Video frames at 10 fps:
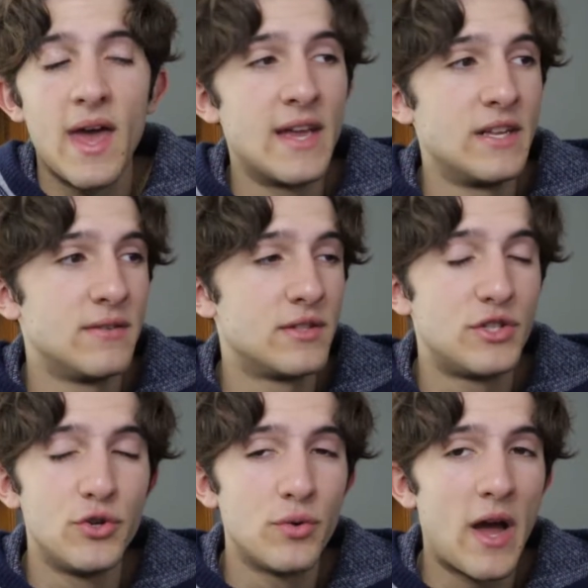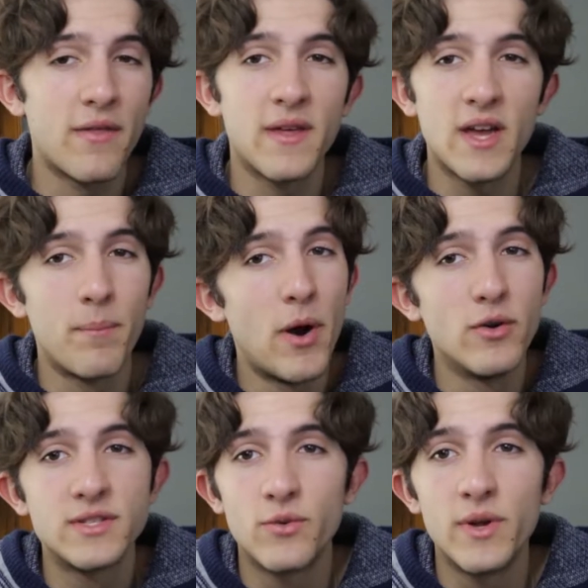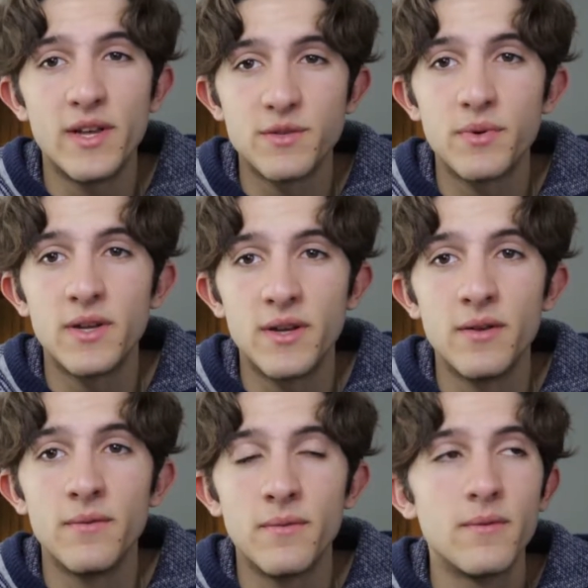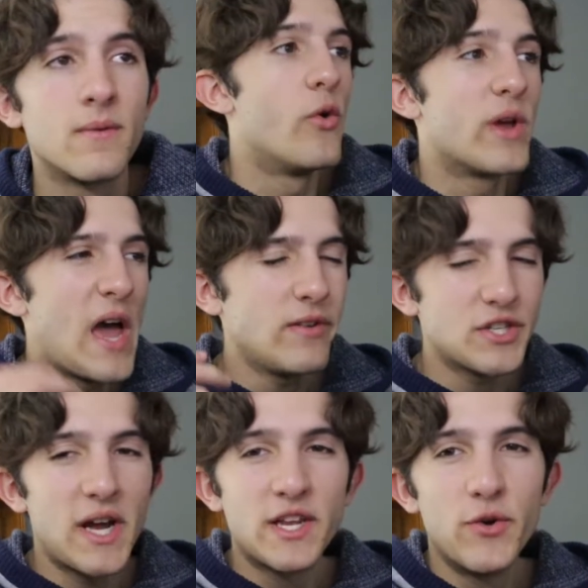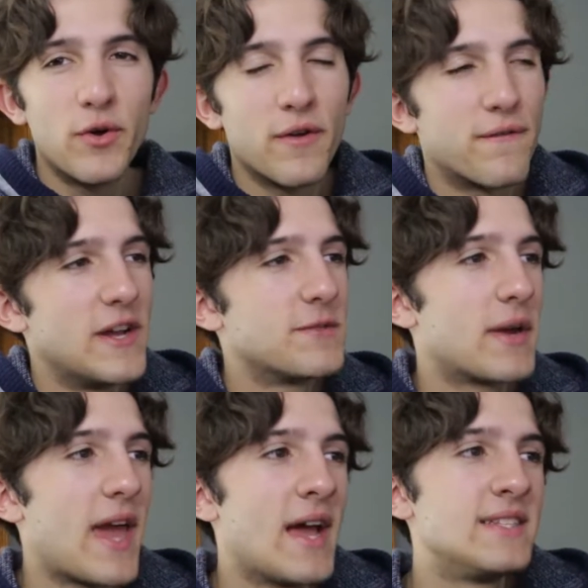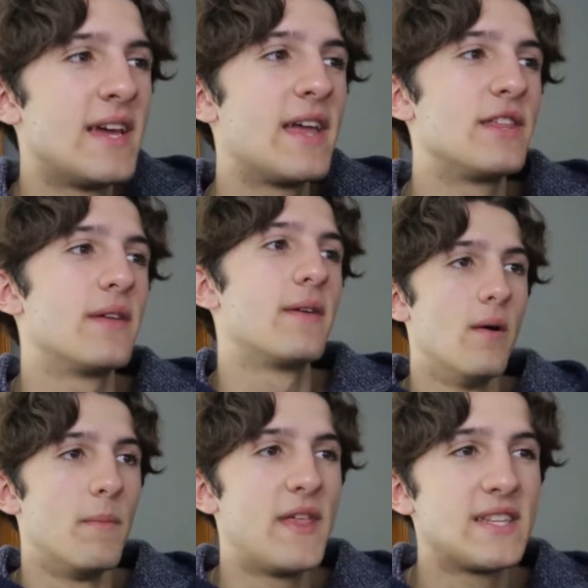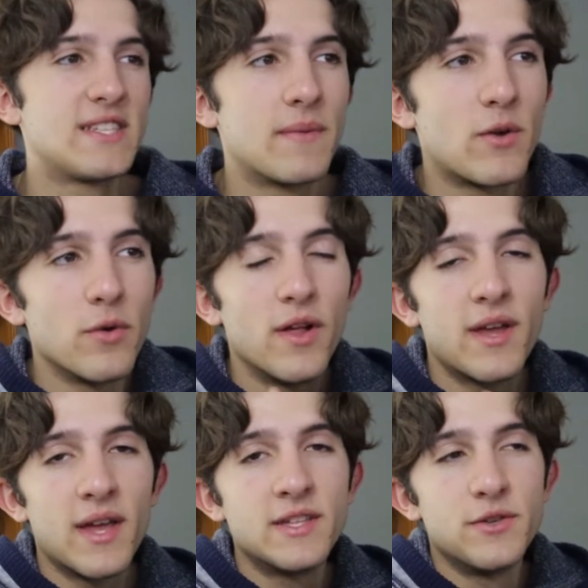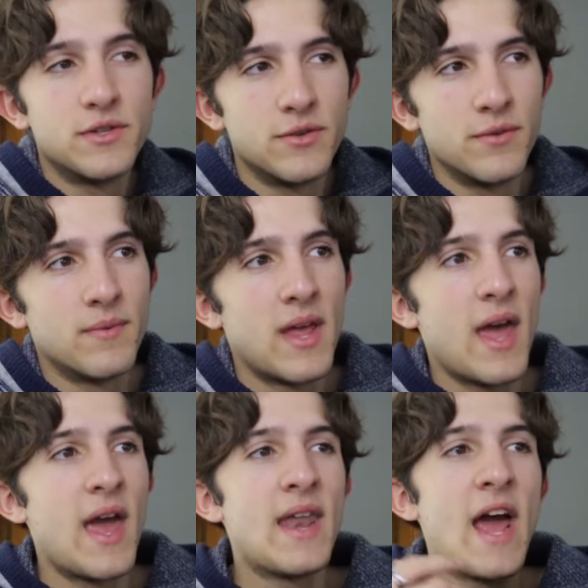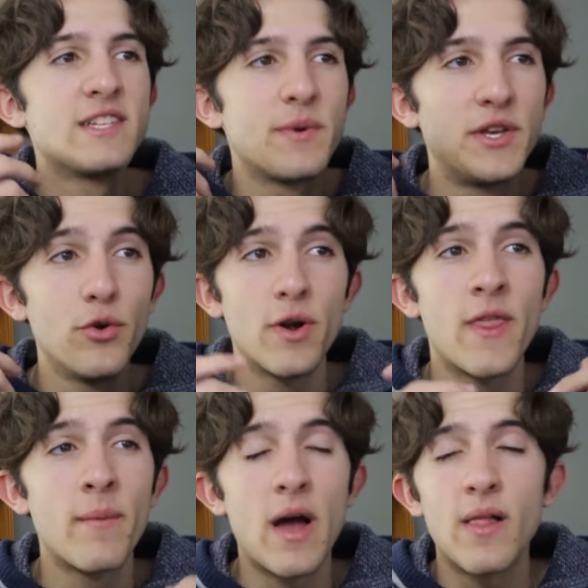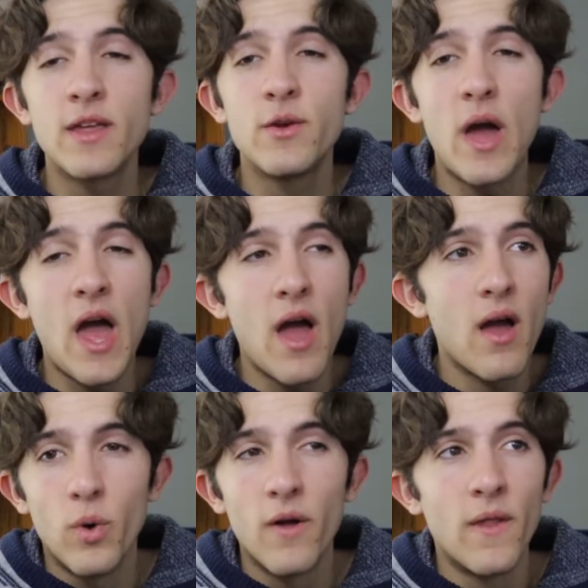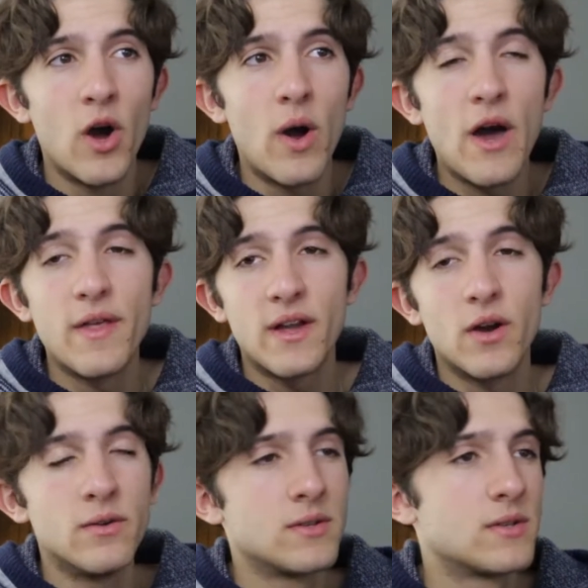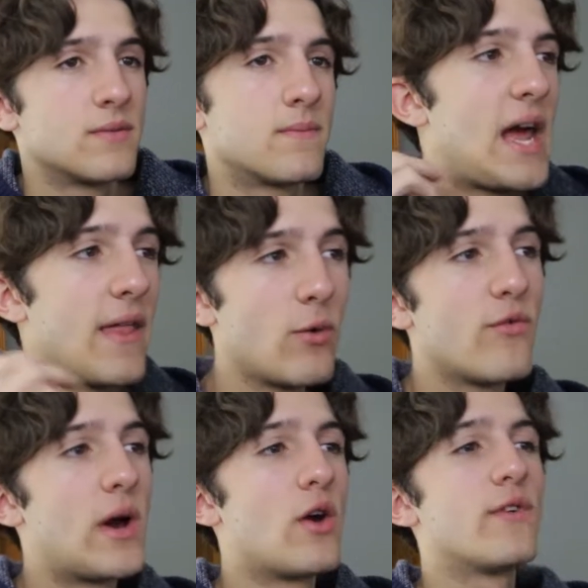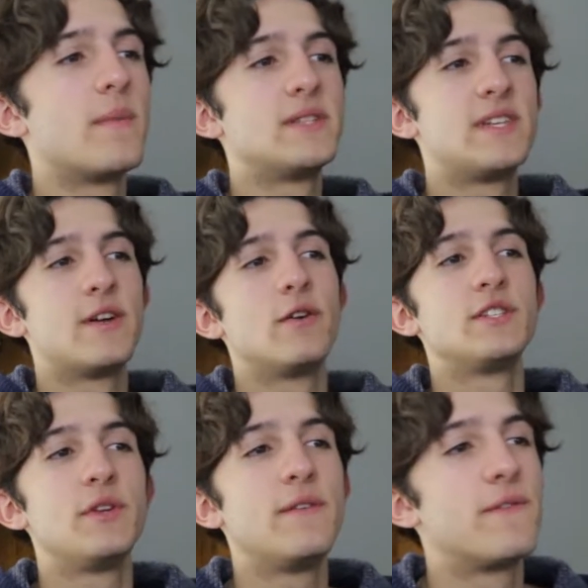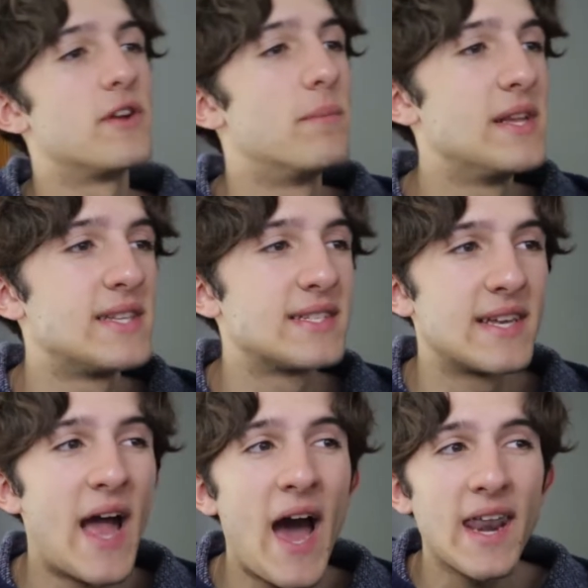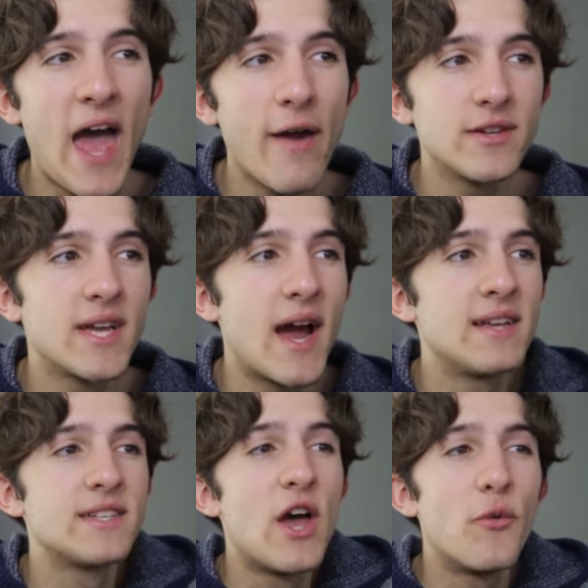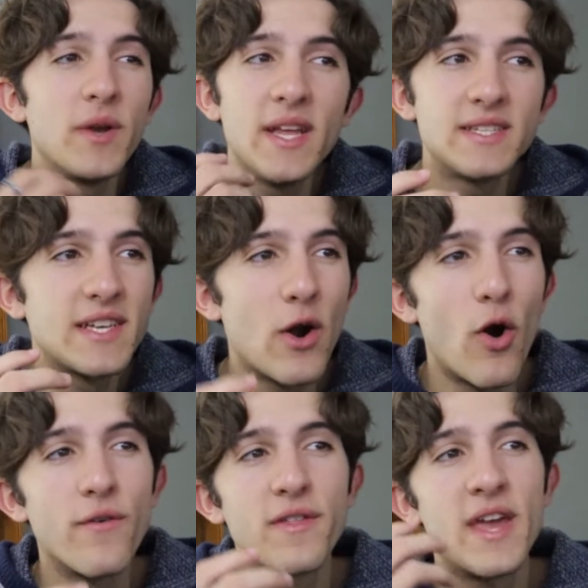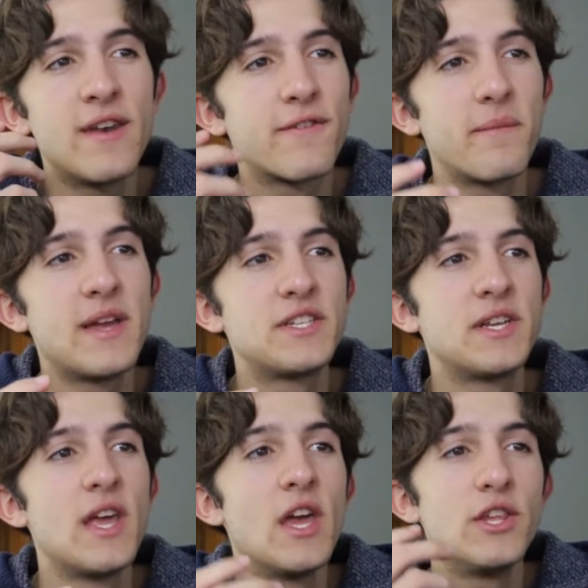And I think a post a week is pretty good. We haven't tried Google or Facebook ads yet, but that's something we're looking into soon. And as we do run them, I'll let you all know how that goes. Now that we've went over the materials you need for your business and how to advertise, we need to go over the information